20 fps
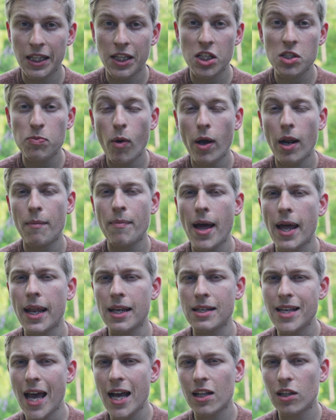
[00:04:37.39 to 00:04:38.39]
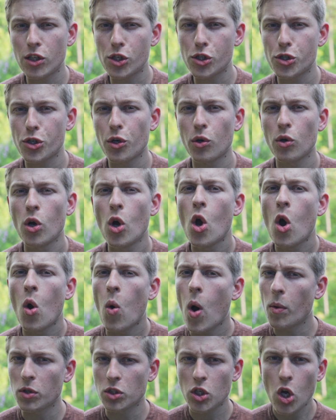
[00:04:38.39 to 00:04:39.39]
At this point, I'm not exactly sure
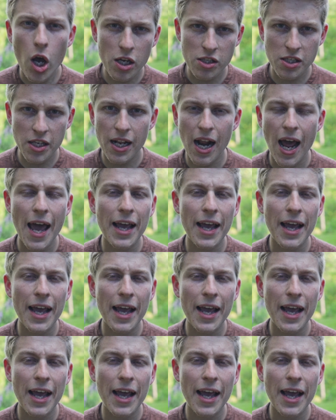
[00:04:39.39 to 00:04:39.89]
what was causing it.